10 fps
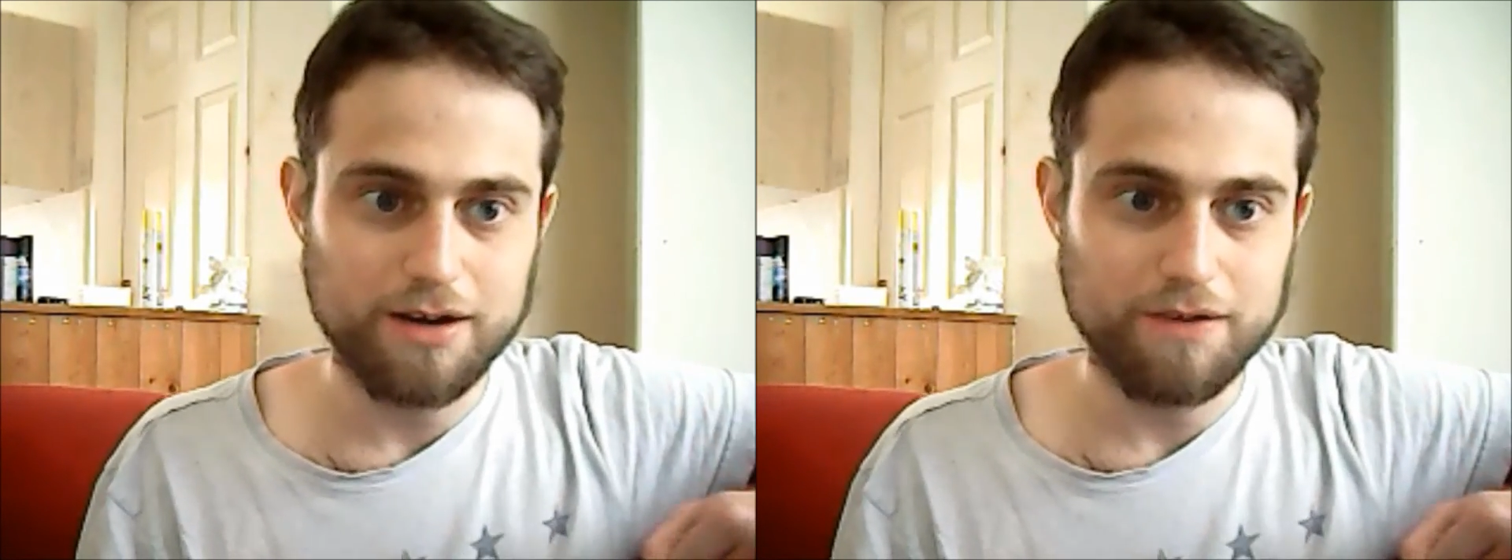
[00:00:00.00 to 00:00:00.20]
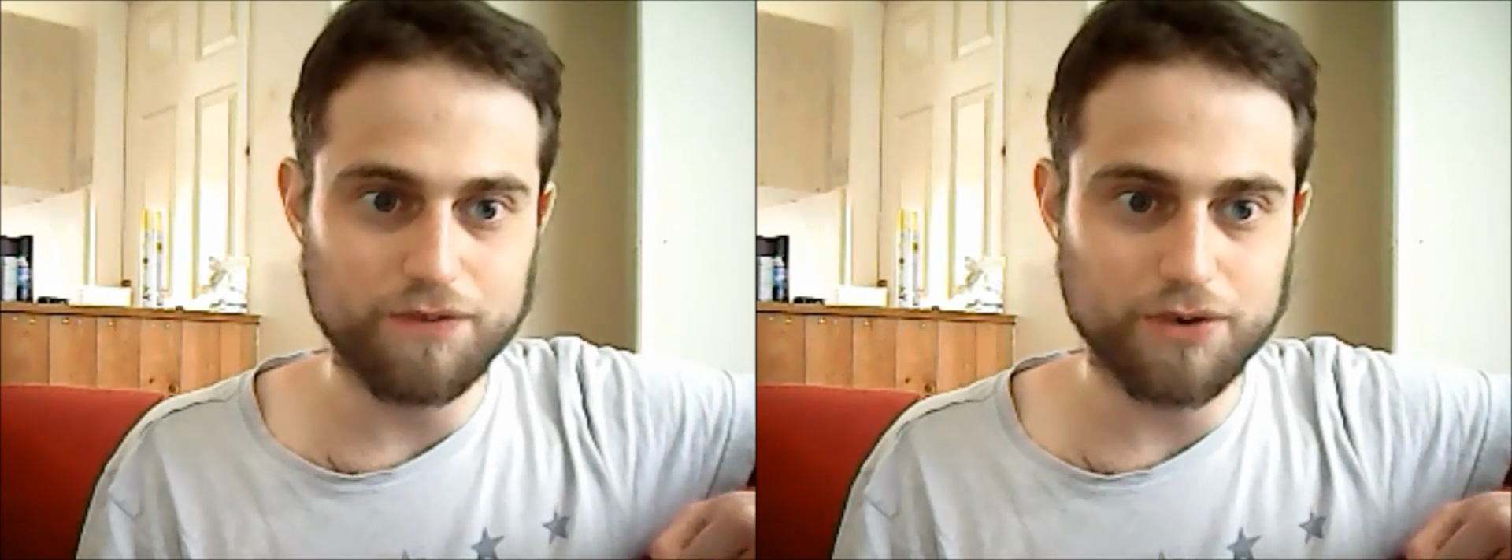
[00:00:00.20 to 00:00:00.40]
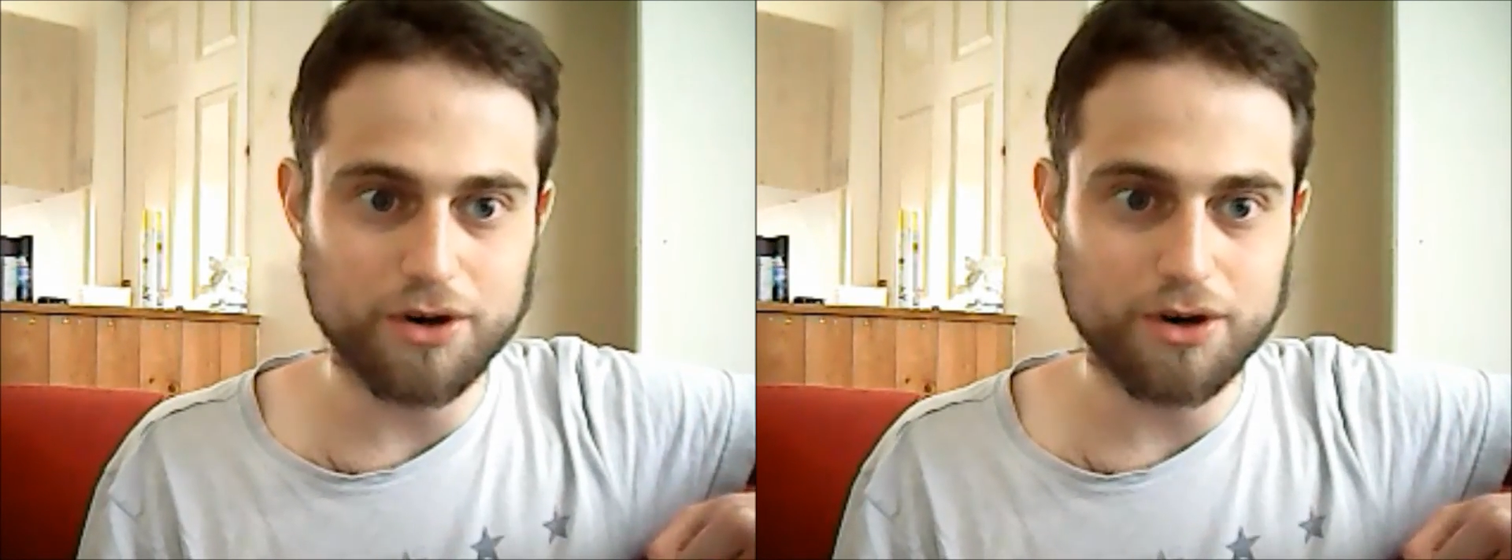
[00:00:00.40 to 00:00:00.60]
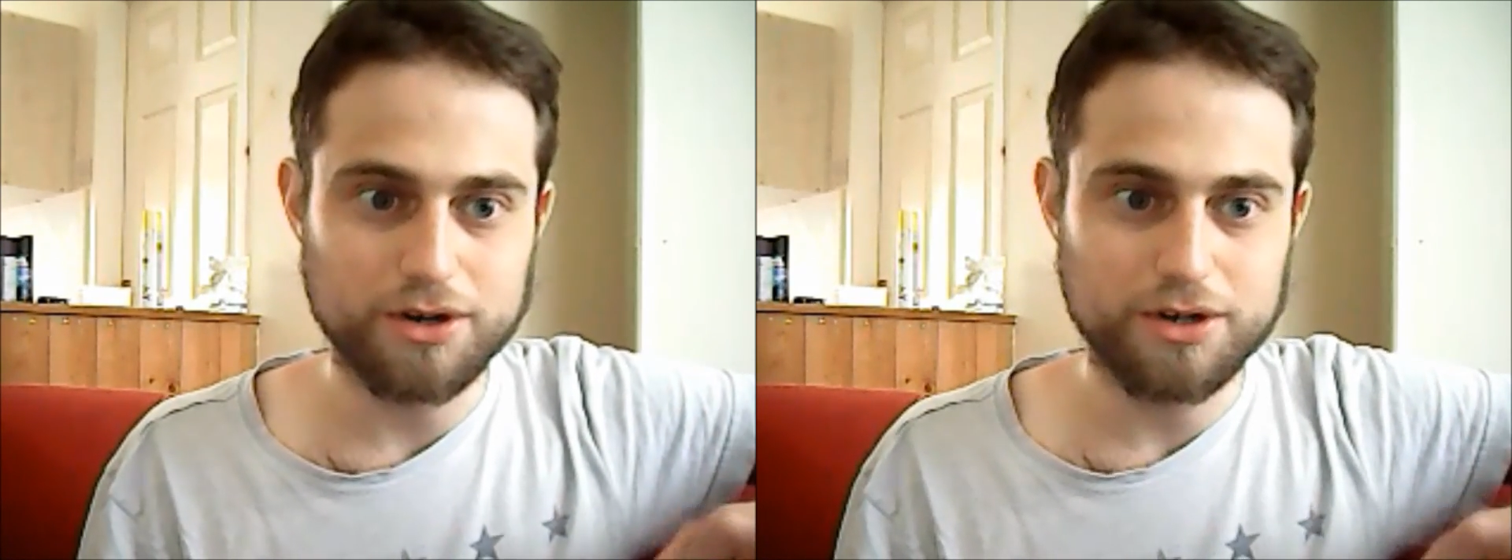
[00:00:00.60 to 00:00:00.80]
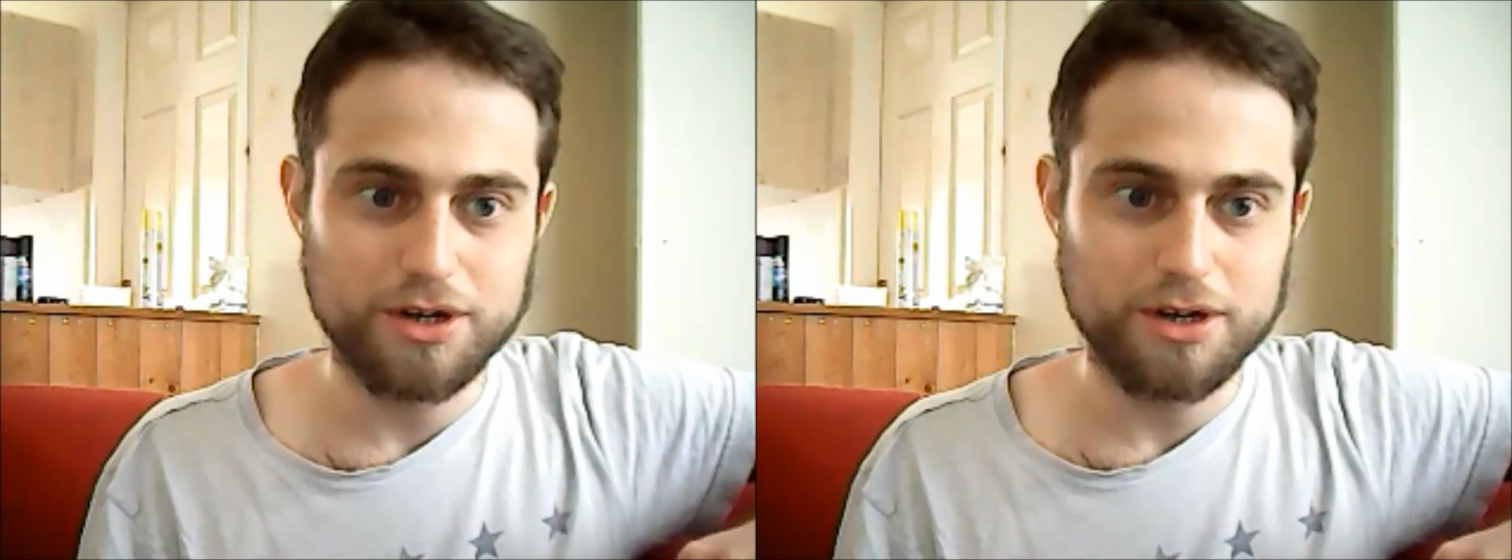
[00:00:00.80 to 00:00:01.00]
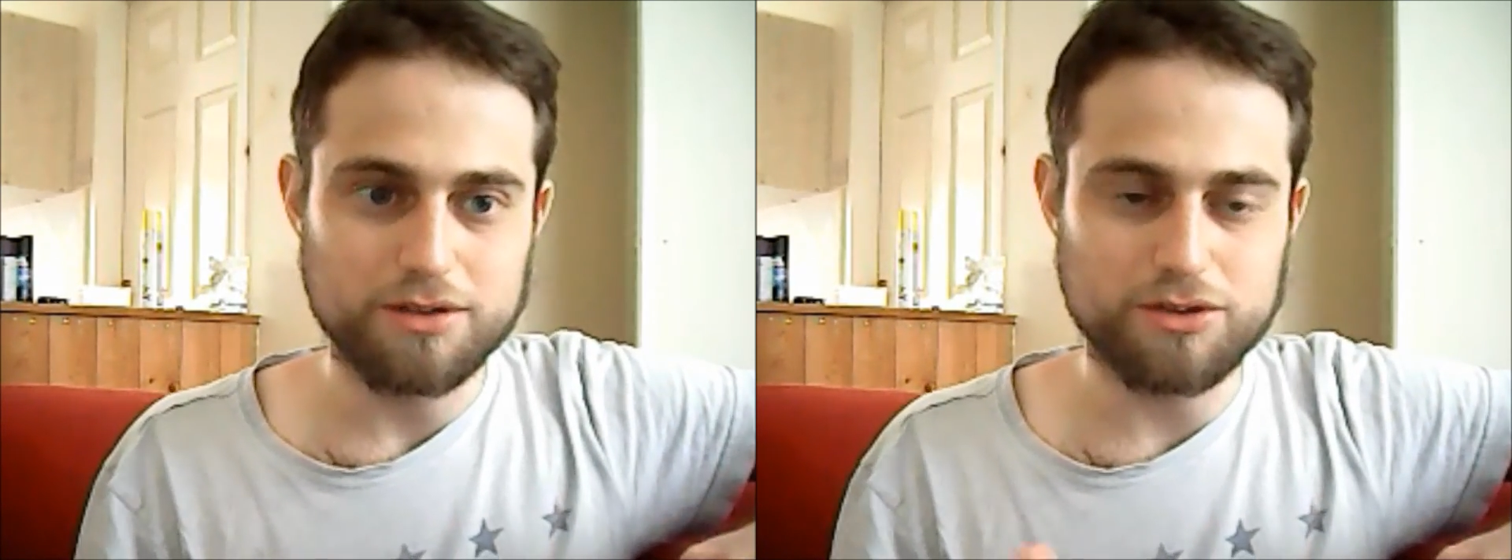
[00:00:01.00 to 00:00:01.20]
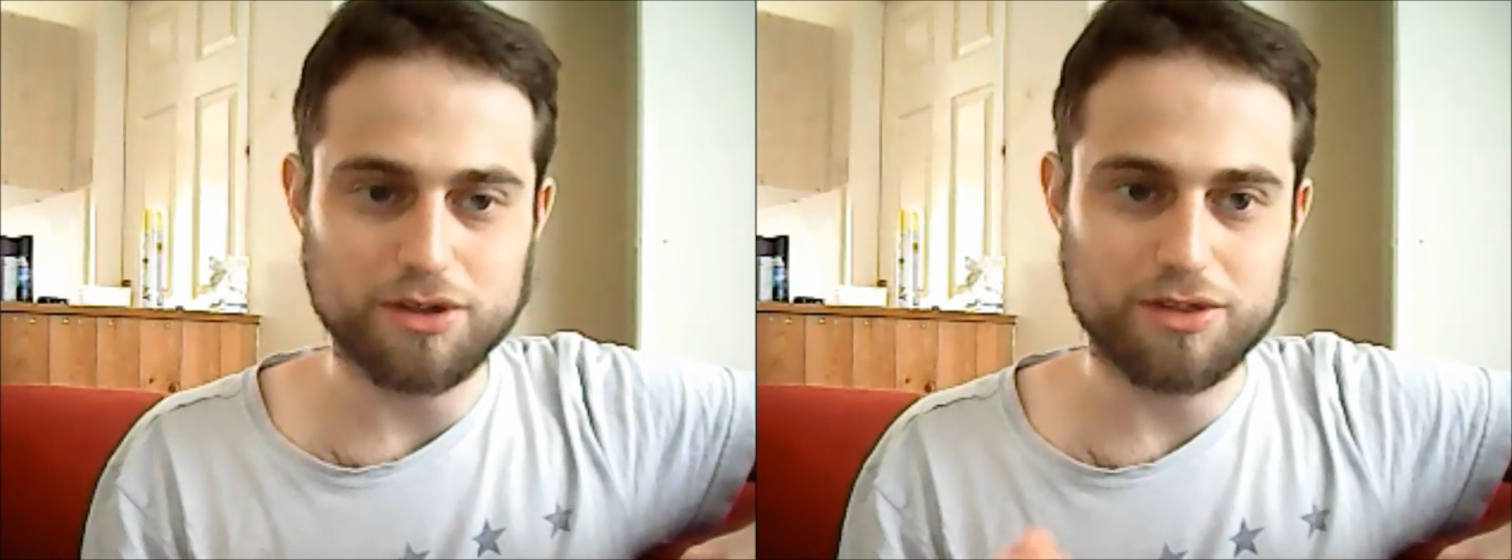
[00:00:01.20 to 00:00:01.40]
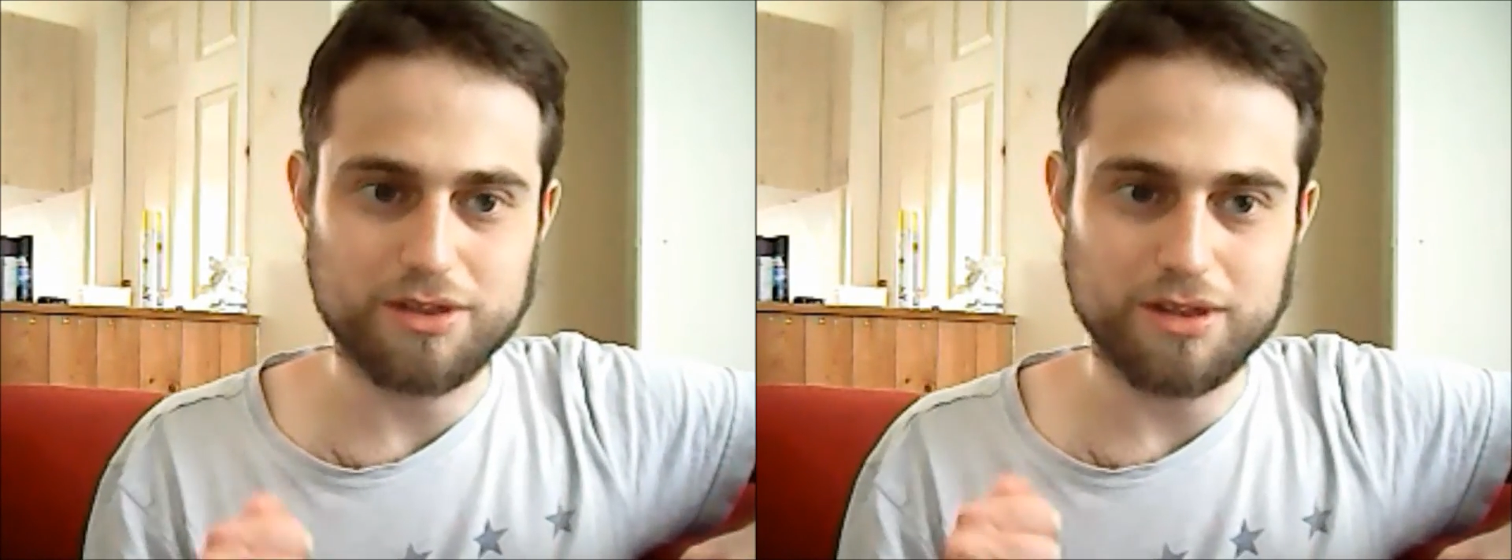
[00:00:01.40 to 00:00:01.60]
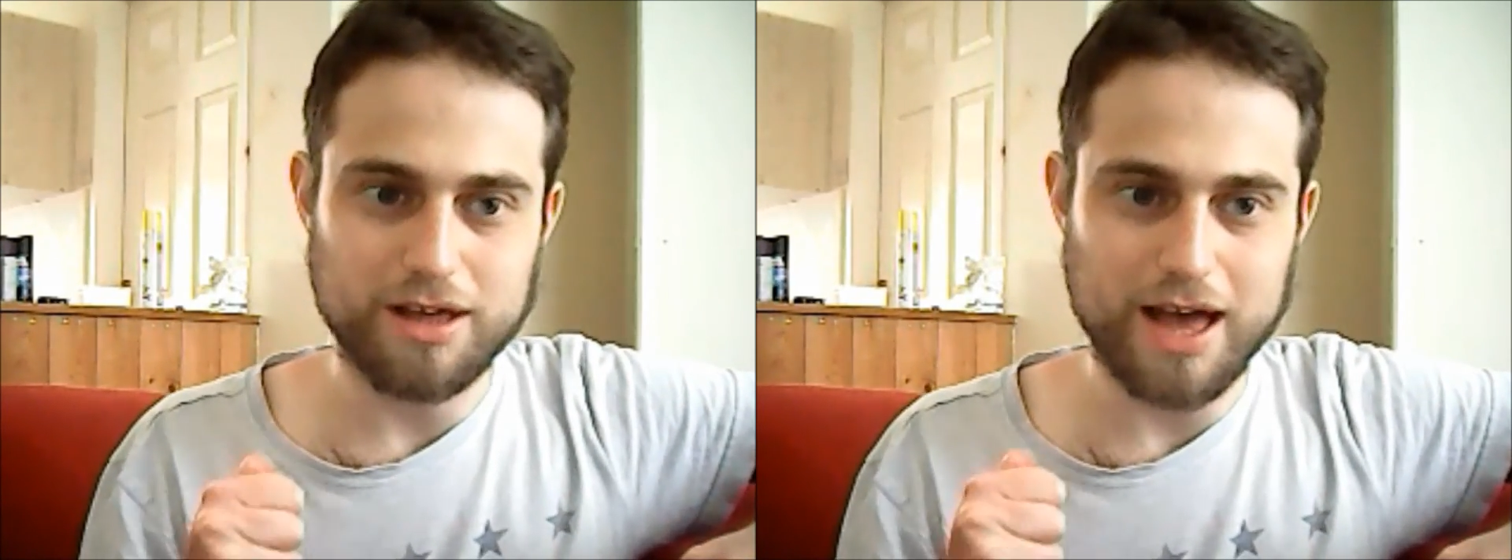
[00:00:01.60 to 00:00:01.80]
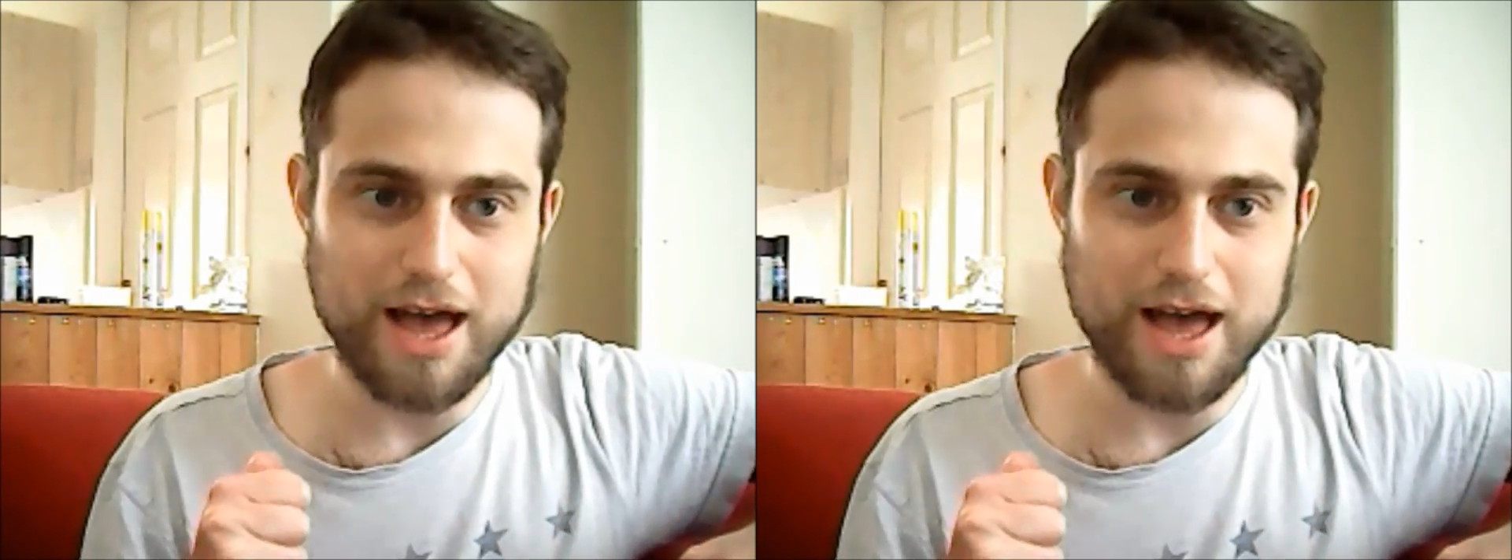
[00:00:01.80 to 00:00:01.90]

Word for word: for just